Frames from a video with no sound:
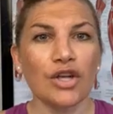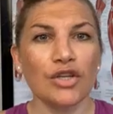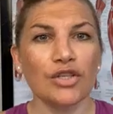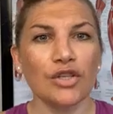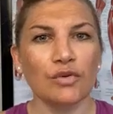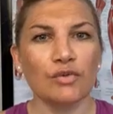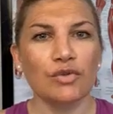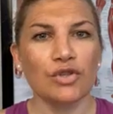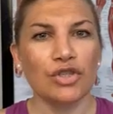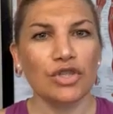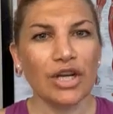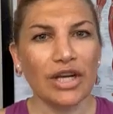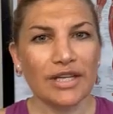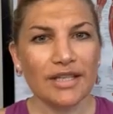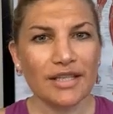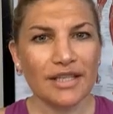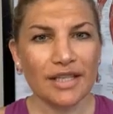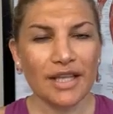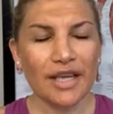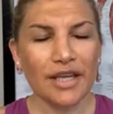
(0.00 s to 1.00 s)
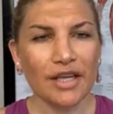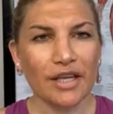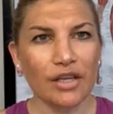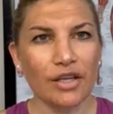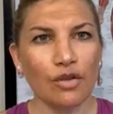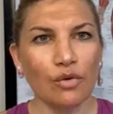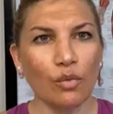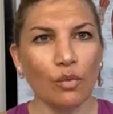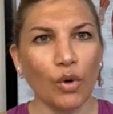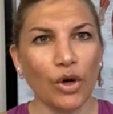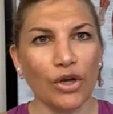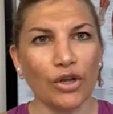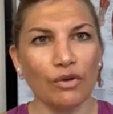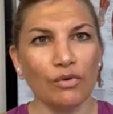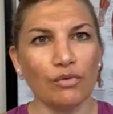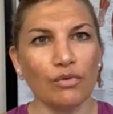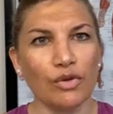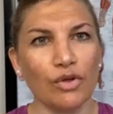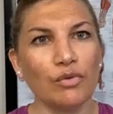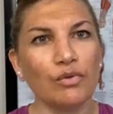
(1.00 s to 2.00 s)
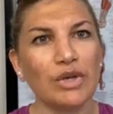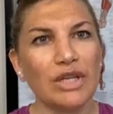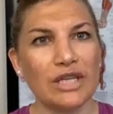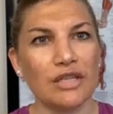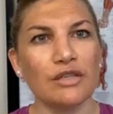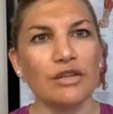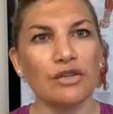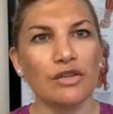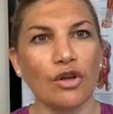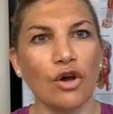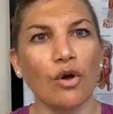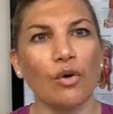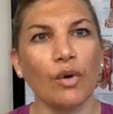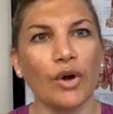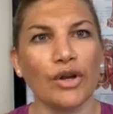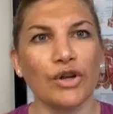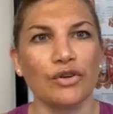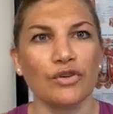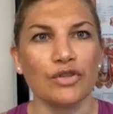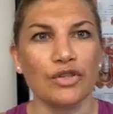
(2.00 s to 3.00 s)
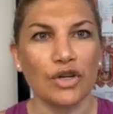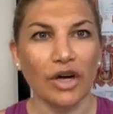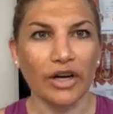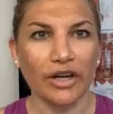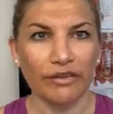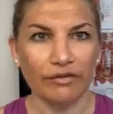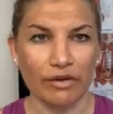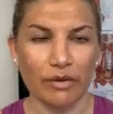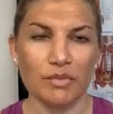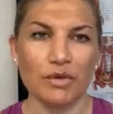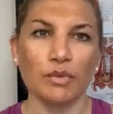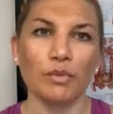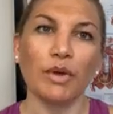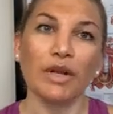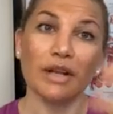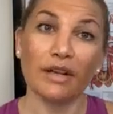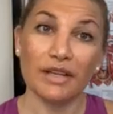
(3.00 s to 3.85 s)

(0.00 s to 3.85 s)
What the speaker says: So just like where you need to know where you're starting from to